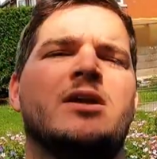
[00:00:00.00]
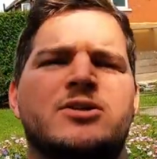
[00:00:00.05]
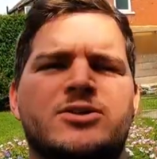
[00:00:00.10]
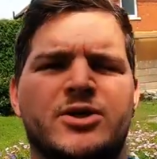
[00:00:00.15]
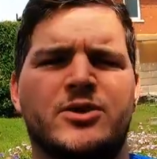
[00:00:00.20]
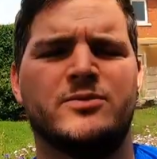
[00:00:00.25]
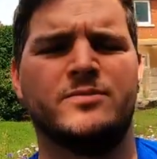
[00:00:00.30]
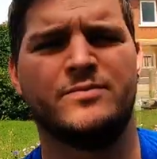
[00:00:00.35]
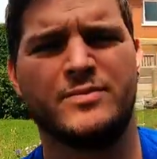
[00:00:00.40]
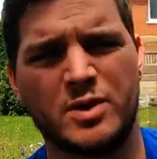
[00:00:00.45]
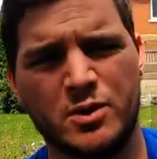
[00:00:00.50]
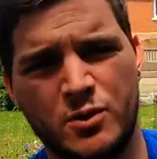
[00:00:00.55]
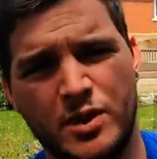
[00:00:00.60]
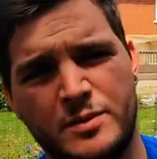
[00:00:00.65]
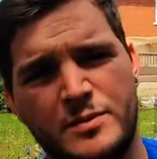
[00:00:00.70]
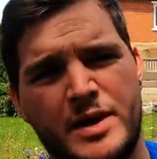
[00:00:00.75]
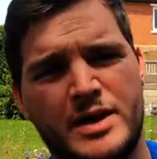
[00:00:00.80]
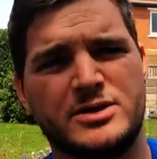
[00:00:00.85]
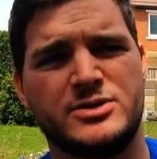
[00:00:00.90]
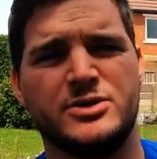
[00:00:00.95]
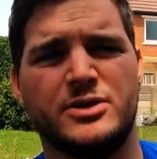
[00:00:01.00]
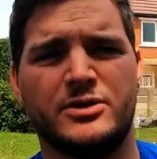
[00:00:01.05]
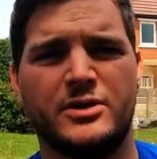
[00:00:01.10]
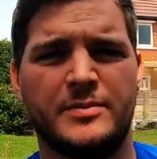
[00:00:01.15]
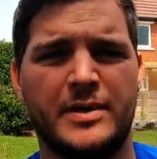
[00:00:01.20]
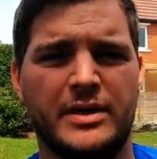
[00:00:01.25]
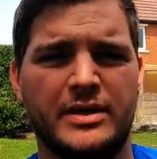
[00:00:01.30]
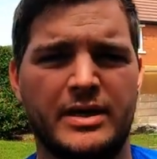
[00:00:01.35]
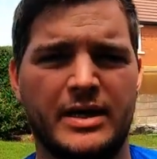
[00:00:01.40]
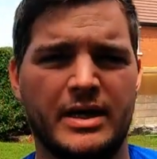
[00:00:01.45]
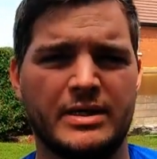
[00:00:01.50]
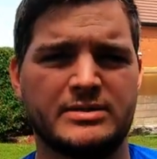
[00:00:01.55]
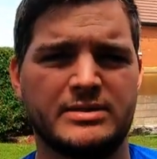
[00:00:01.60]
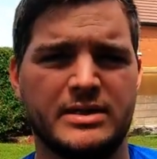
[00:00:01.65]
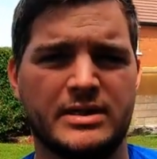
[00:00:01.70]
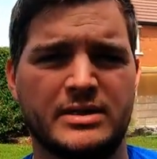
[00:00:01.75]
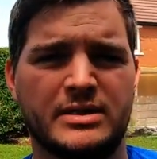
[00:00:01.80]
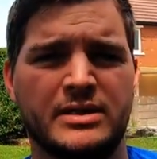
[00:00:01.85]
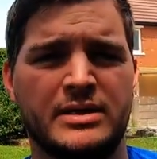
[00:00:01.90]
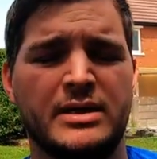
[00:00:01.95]
So, quick backstory about the
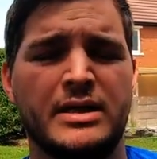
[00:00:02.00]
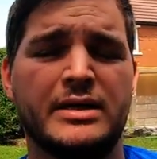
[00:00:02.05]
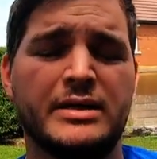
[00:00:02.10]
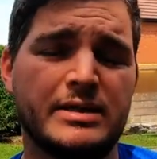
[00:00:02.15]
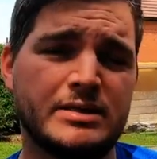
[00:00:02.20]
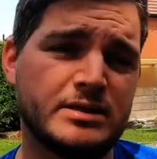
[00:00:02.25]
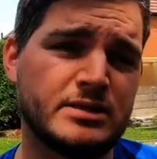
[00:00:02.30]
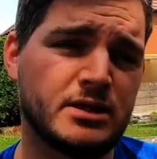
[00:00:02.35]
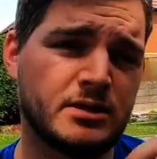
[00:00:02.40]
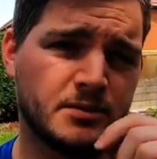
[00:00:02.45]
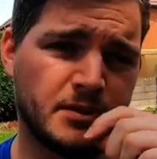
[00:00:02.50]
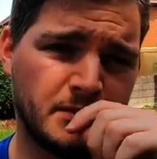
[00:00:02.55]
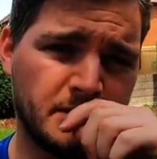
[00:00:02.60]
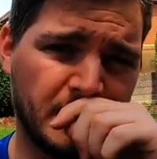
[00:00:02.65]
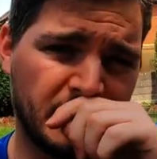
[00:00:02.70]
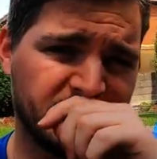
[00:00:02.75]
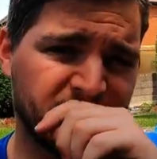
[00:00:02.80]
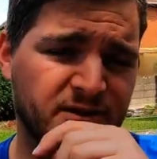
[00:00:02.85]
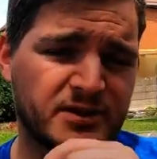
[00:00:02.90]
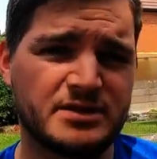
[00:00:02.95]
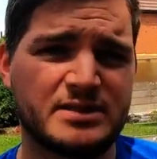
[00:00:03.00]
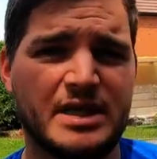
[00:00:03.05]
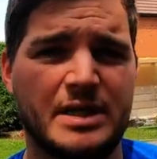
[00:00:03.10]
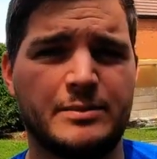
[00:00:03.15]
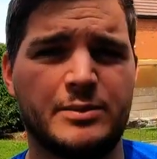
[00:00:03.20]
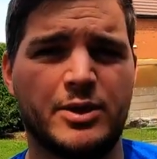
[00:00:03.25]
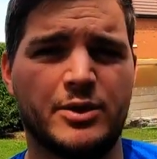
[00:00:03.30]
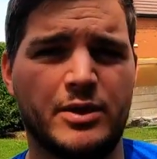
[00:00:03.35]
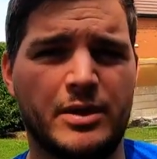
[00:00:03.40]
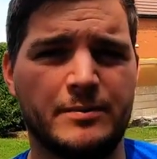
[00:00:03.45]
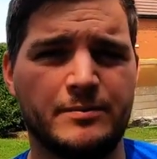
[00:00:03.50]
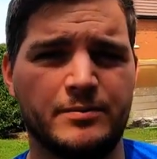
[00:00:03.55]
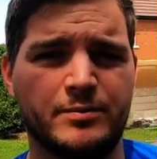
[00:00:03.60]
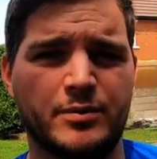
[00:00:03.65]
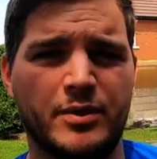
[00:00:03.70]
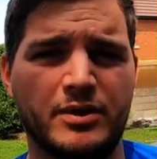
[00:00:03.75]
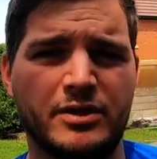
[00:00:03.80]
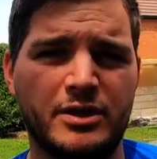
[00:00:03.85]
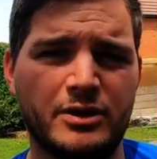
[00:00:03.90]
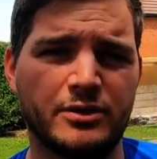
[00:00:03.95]
Arctic. This is going to be my first time going,
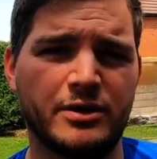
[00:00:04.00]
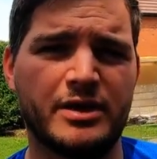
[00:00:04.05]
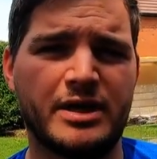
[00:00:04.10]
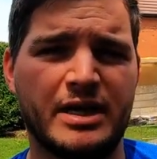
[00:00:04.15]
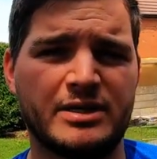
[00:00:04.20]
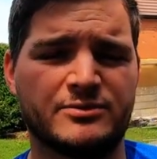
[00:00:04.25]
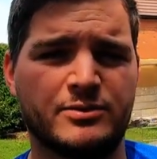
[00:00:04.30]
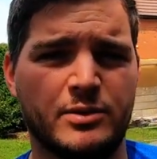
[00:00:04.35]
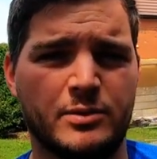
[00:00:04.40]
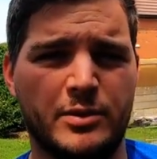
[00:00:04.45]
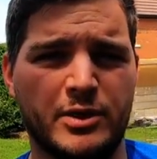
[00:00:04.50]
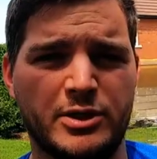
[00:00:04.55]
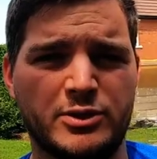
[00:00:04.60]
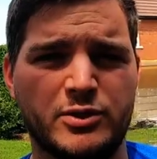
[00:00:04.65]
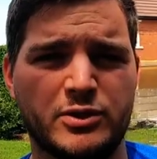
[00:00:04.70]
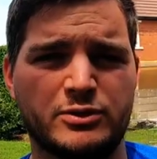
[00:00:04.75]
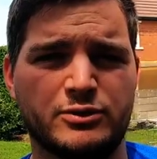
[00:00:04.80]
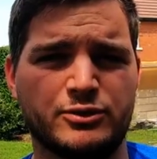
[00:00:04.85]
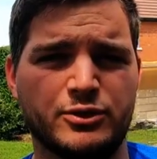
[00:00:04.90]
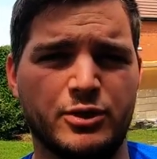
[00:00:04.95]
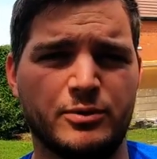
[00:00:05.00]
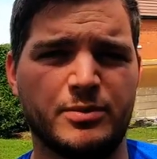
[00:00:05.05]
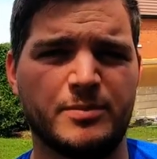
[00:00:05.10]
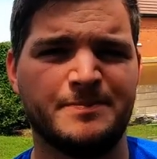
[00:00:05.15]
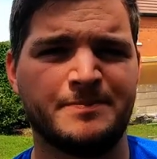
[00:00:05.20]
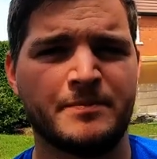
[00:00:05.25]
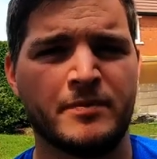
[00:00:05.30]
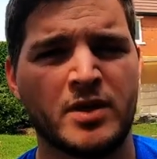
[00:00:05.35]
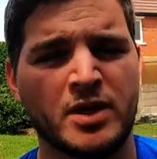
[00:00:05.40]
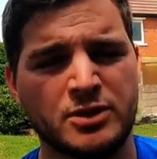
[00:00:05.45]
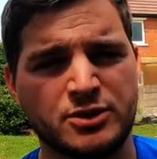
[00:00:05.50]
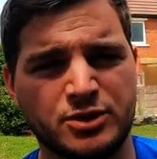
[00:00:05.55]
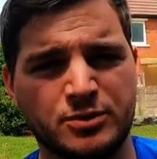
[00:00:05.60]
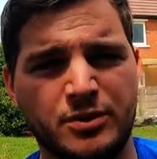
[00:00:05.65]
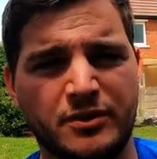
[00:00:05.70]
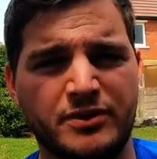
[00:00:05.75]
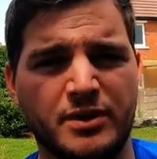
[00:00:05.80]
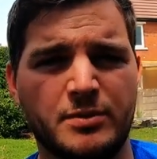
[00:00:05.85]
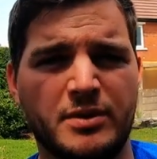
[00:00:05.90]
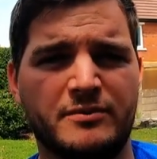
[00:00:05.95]
but the other guys from the Birchwood group, some
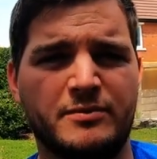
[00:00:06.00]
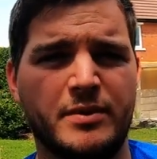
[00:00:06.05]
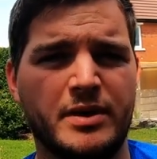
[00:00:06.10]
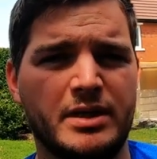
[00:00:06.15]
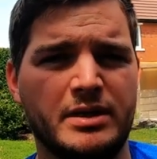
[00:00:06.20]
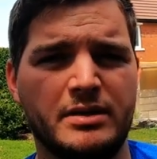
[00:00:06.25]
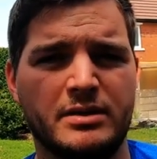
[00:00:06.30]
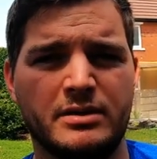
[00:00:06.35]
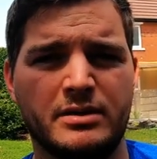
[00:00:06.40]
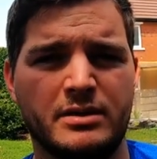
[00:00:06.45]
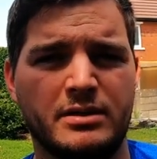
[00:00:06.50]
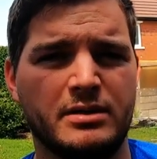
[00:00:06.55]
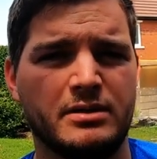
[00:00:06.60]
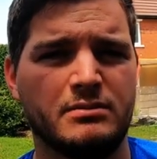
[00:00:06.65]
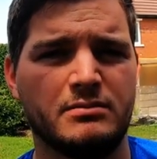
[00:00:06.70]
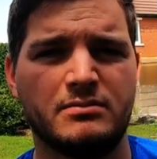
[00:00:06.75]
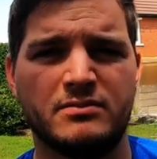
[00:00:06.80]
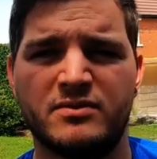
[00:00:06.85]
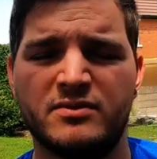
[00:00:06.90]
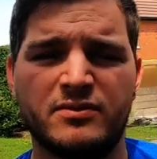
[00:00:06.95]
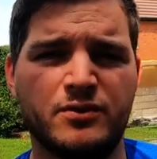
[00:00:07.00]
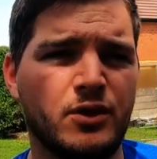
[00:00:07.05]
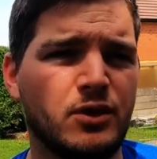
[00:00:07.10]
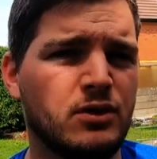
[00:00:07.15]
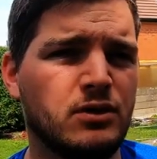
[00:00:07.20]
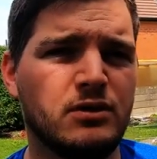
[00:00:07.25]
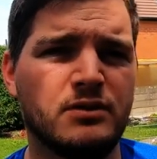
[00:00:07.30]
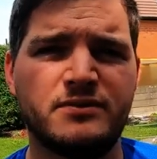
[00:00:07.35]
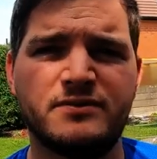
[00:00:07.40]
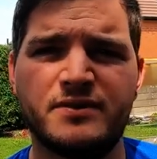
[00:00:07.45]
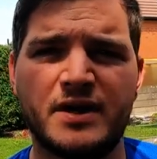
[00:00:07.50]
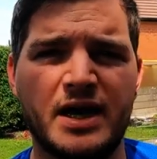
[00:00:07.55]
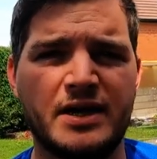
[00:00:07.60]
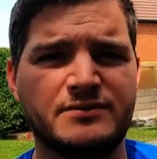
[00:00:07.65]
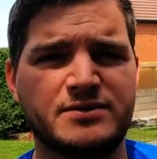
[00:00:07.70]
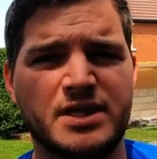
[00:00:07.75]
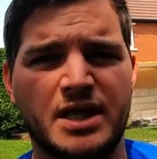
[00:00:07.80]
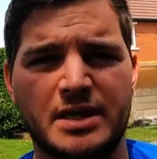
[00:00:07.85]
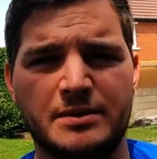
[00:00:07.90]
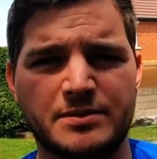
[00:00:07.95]
of them have been
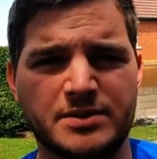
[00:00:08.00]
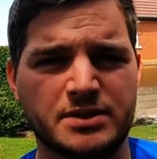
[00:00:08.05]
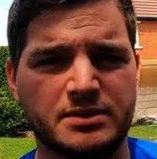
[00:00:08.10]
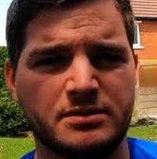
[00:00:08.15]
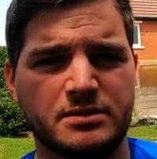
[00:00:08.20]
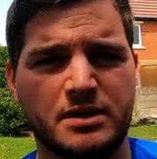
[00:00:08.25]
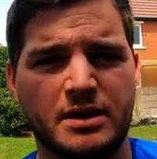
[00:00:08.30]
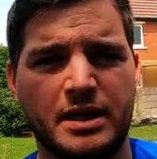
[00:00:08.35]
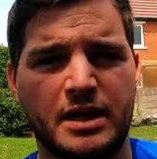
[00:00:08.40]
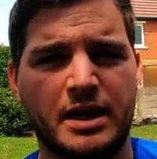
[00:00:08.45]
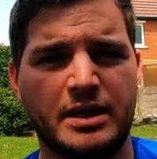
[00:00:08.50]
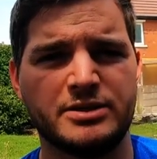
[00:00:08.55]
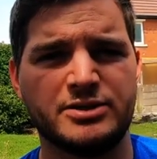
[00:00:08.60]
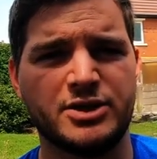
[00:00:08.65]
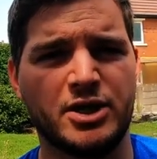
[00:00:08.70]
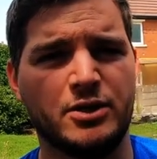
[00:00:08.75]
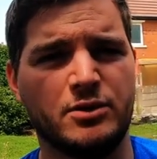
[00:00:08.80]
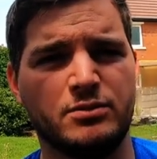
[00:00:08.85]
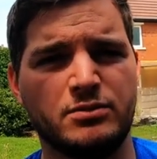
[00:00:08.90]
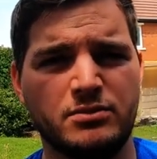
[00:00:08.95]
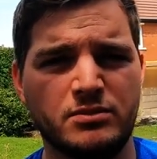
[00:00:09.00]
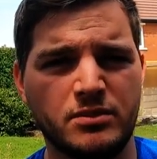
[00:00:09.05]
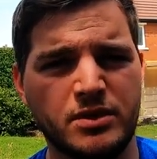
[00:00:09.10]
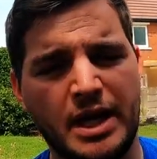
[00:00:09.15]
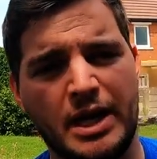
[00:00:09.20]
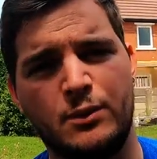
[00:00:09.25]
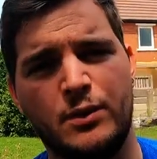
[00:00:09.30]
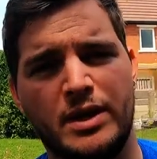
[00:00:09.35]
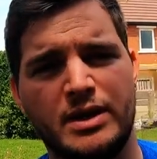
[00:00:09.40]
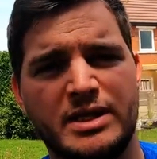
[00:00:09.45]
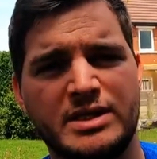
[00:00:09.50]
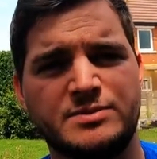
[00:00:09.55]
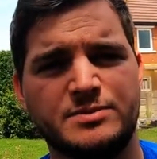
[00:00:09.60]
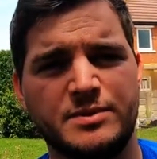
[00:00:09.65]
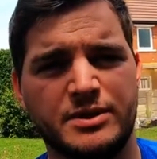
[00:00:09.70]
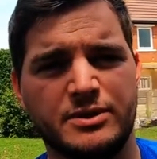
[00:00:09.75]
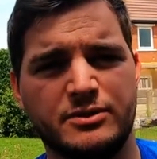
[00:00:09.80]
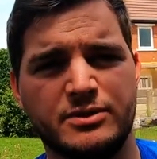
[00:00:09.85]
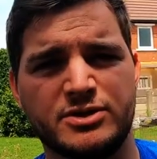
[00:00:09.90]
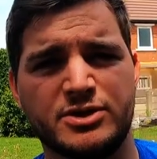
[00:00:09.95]
4-5 times, so they're well
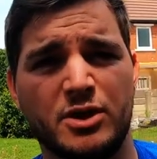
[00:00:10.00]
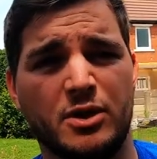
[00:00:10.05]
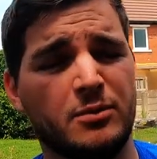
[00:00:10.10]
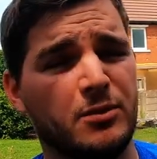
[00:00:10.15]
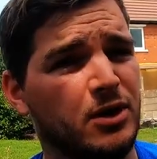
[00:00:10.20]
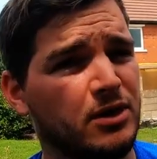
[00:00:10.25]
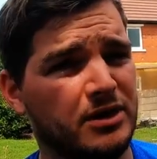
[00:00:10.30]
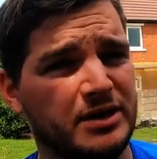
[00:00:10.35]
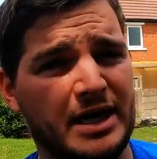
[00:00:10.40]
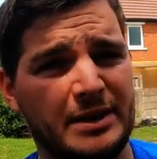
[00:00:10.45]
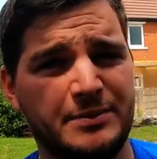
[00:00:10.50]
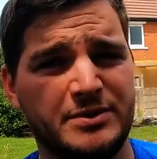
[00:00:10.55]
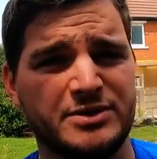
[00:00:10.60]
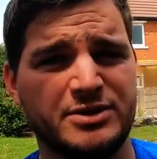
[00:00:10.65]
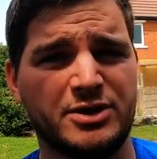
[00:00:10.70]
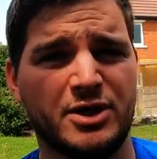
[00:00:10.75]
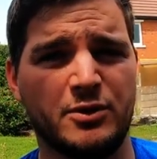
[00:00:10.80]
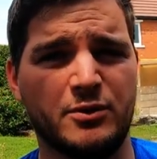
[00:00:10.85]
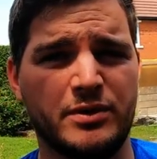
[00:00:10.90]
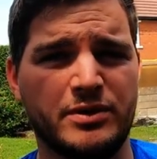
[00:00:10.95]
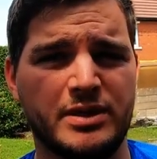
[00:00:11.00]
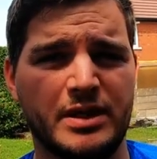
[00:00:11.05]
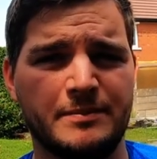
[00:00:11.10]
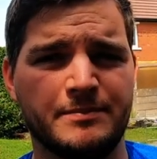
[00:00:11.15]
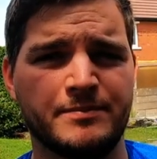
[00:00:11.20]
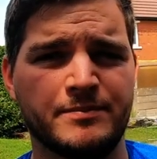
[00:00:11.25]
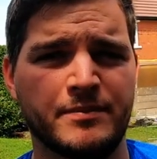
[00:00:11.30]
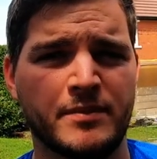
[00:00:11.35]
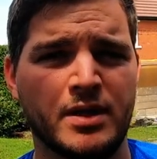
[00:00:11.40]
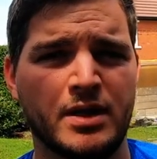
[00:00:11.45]
experienced, so I'm more than happy to go with them.